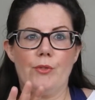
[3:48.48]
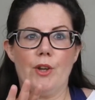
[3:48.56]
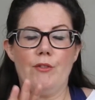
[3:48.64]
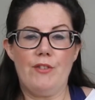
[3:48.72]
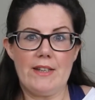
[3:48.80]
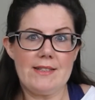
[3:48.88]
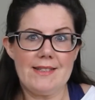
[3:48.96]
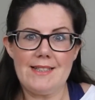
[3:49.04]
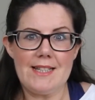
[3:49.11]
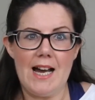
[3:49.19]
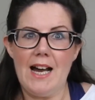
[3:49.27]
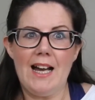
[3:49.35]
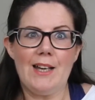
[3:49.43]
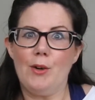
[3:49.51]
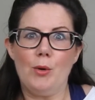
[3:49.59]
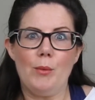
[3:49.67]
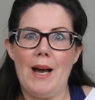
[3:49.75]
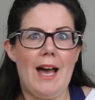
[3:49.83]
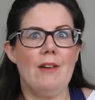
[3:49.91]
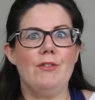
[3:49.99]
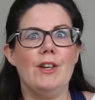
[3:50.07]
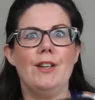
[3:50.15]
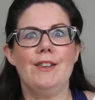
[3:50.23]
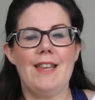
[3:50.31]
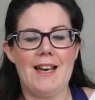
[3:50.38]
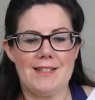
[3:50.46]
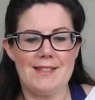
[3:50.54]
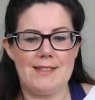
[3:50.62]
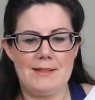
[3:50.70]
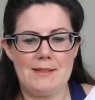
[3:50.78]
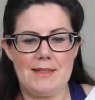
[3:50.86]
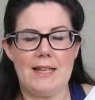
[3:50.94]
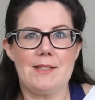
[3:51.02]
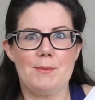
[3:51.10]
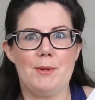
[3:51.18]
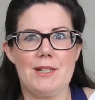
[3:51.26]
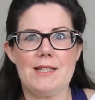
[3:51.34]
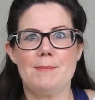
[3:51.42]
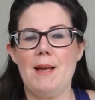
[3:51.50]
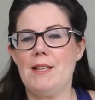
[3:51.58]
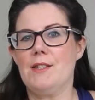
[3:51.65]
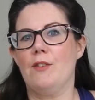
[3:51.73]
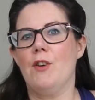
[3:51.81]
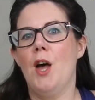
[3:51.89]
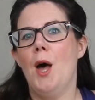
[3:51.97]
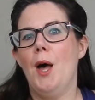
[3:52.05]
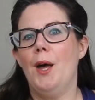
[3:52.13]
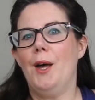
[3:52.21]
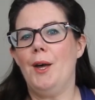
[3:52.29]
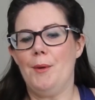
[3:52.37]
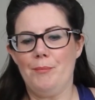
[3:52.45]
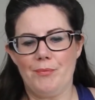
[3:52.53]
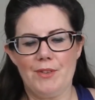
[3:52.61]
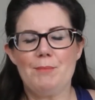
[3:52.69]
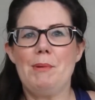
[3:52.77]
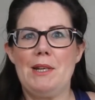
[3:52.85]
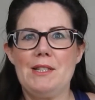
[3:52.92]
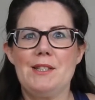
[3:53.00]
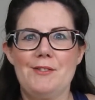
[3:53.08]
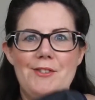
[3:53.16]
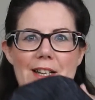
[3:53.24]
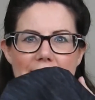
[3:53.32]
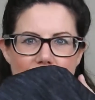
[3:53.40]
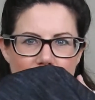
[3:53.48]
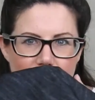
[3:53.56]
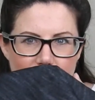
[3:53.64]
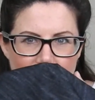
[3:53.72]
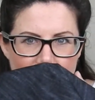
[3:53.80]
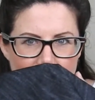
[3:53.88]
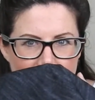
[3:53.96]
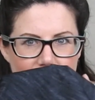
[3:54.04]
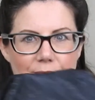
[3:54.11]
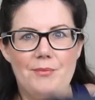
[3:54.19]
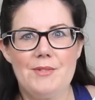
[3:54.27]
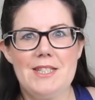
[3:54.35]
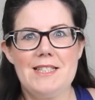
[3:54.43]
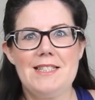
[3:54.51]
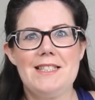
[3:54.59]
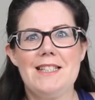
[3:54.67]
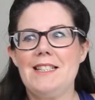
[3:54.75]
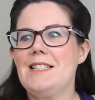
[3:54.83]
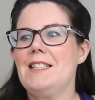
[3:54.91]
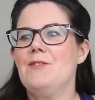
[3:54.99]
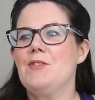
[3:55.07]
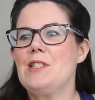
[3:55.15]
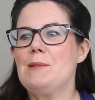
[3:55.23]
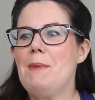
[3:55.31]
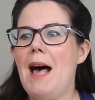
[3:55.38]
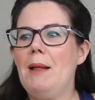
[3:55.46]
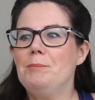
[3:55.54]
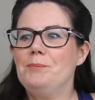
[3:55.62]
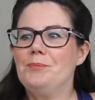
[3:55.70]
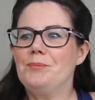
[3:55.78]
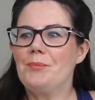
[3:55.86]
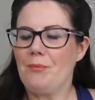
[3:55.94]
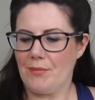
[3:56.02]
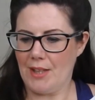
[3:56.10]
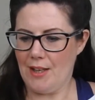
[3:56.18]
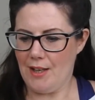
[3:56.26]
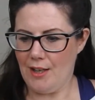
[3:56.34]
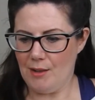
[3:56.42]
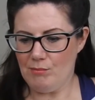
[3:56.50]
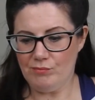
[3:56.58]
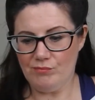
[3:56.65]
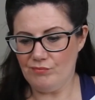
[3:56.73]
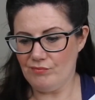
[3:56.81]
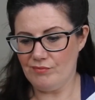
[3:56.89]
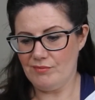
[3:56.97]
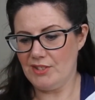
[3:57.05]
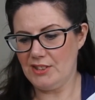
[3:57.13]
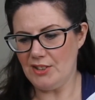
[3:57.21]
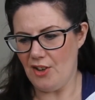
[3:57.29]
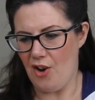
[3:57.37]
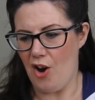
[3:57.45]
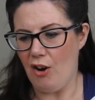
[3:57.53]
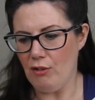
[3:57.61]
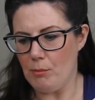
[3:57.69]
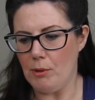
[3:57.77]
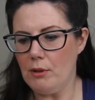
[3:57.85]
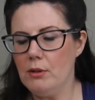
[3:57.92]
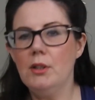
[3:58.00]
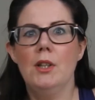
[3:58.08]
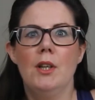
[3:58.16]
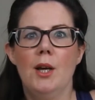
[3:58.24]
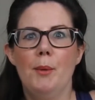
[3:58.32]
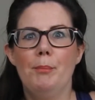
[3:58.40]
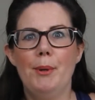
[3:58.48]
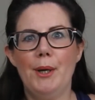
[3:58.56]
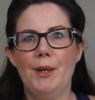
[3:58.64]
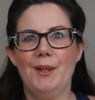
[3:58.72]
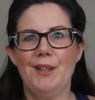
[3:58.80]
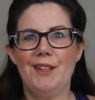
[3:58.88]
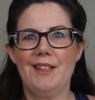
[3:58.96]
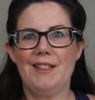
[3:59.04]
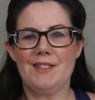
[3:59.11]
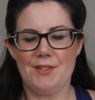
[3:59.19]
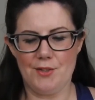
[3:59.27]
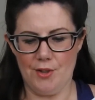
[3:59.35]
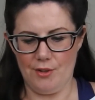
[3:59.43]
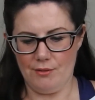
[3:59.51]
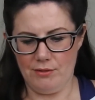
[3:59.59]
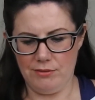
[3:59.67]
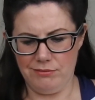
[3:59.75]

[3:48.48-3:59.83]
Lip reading: fix the dye or whatever. That's what it smells of. But it's a really distinctive smell. It's not horrible, but it's not